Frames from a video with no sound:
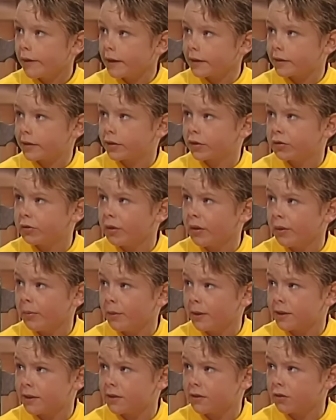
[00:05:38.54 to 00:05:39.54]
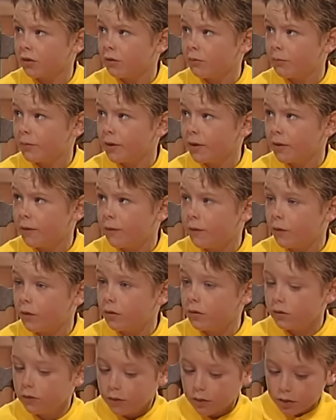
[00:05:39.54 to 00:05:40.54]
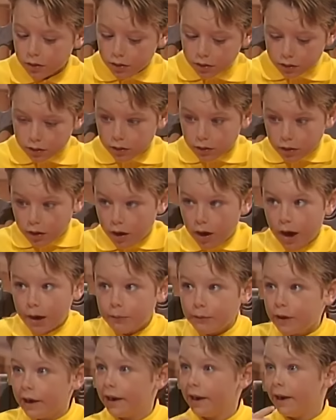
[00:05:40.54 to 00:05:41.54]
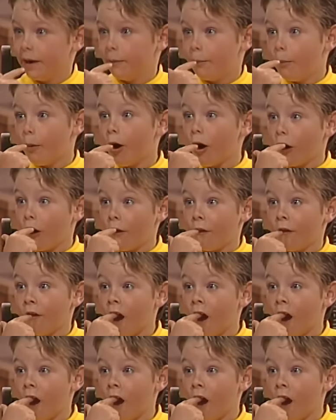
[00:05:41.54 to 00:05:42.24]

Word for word: that story was so beautiful. I'm ready to barf.